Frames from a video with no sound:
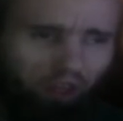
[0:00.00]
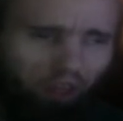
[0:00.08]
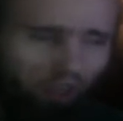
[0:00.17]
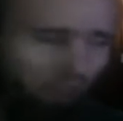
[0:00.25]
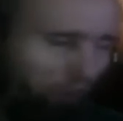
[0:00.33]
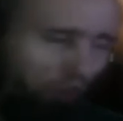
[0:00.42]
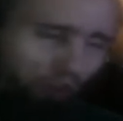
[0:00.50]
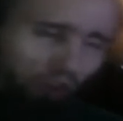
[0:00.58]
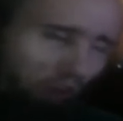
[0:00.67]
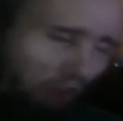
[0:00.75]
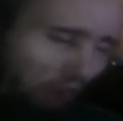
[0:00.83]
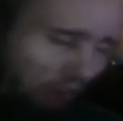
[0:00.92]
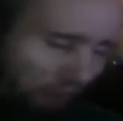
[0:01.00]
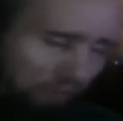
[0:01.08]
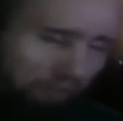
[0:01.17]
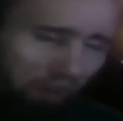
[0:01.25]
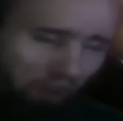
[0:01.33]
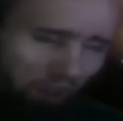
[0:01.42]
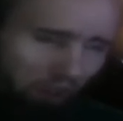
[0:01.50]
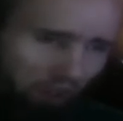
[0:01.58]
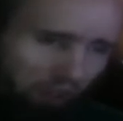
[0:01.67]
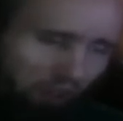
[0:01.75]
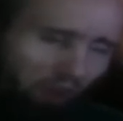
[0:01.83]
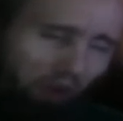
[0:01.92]
that's a slob.
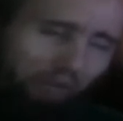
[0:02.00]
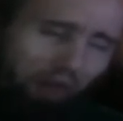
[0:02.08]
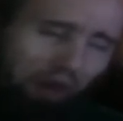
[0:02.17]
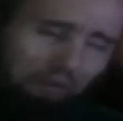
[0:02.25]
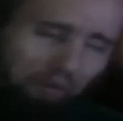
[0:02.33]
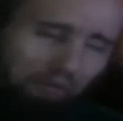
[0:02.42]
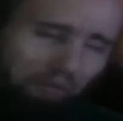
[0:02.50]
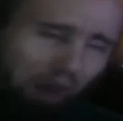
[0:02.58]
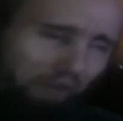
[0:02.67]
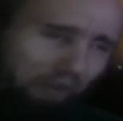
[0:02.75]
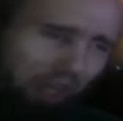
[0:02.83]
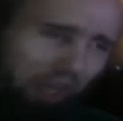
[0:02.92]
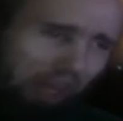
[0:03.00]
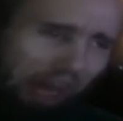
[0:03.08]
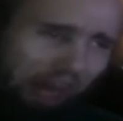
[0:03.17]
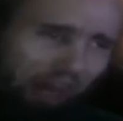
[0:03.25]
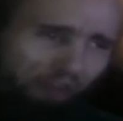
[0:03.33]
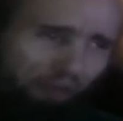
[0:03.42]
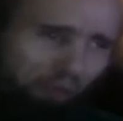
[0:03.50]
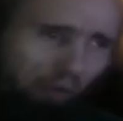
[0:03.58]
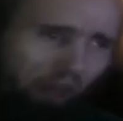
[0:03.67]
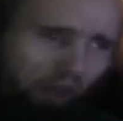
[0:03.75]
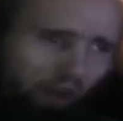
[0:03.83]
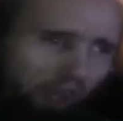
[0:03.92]
You live off of mommy and daddy's
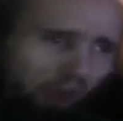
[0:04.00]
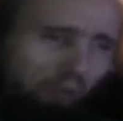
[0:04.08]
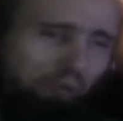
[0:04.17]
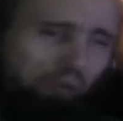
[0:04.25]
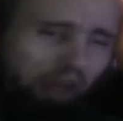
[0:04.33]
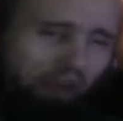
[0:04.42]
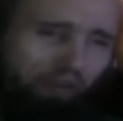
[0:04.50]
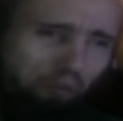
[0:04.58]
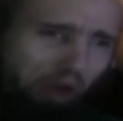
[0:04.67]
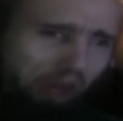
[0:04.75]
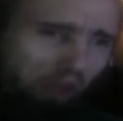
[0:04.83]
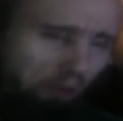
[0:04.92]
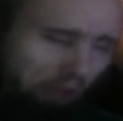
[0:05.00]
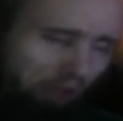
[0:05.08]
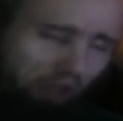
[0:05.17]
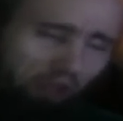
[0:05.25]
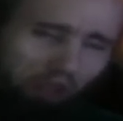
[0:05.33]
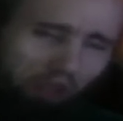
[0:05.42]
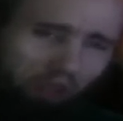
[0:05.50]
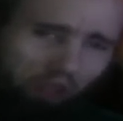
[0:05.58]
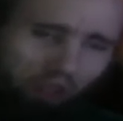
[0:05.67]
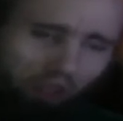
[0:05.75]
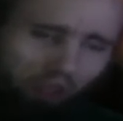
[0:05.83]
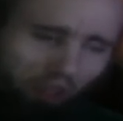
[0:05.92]
money like a bitch baby.
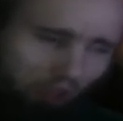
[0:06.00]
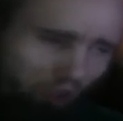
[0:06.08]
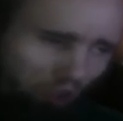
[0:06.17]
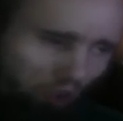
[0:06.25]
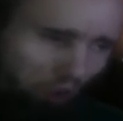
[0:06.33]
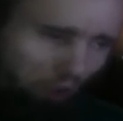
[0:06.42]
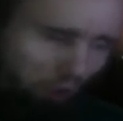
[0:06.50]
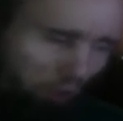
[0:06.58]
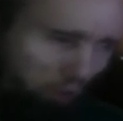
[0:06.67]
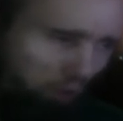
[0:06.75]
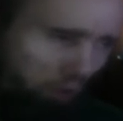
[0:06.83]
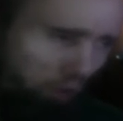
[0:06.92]
You